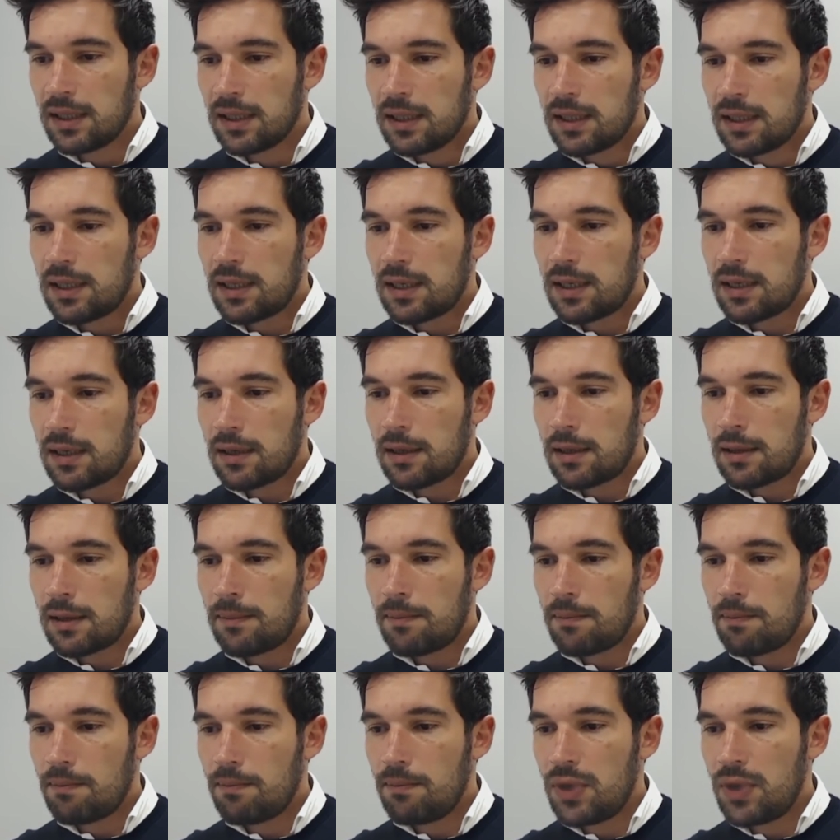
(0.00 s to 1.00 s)

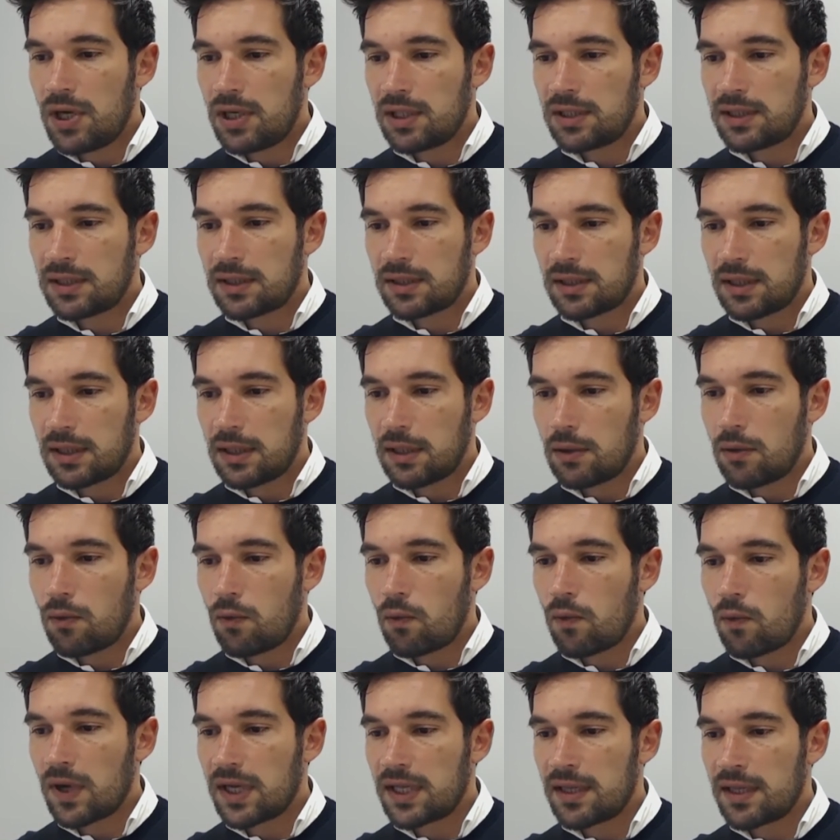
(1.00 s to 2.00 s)
But
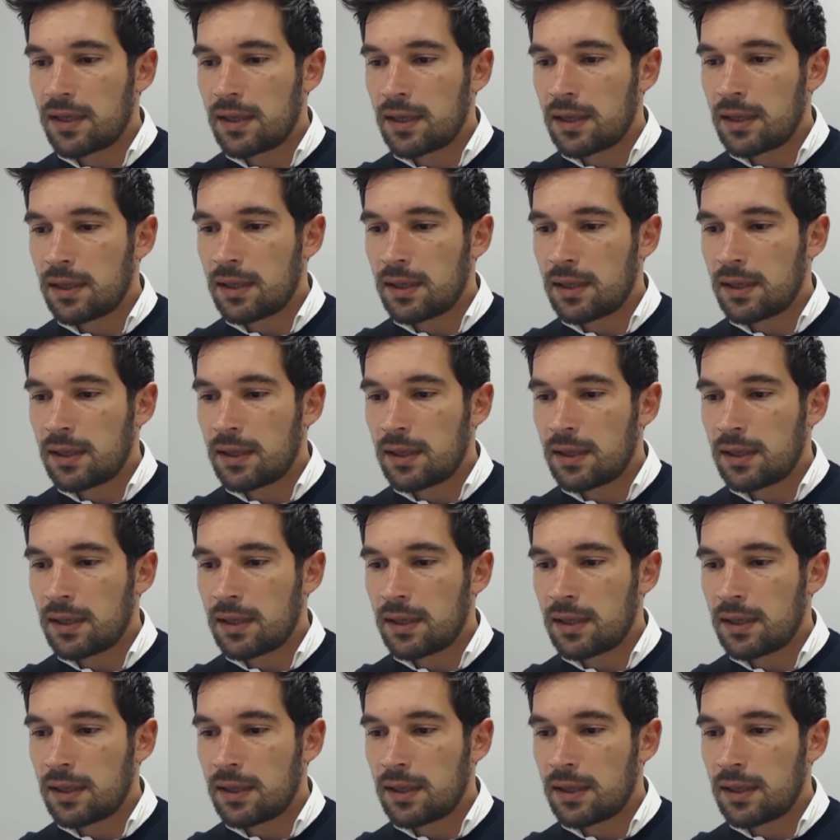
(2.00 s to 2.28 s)
when